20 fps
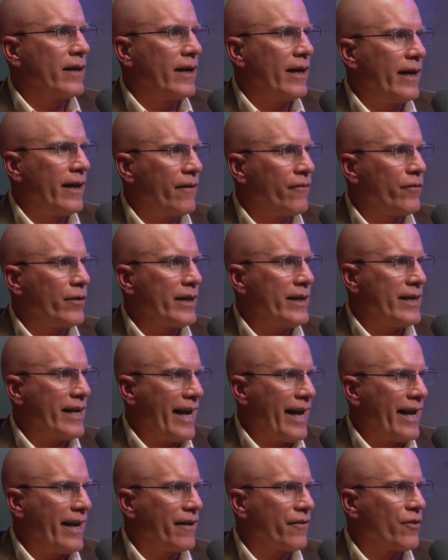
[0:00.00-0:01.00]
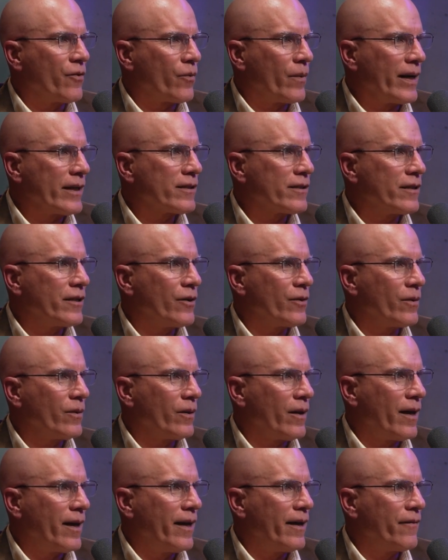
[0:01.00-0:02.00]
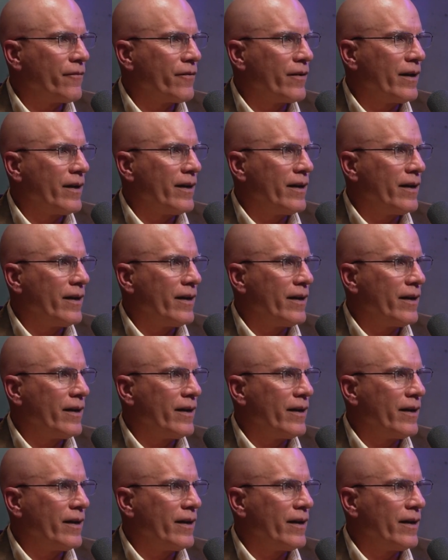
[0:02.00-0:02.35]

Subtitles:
every day of the rest of your life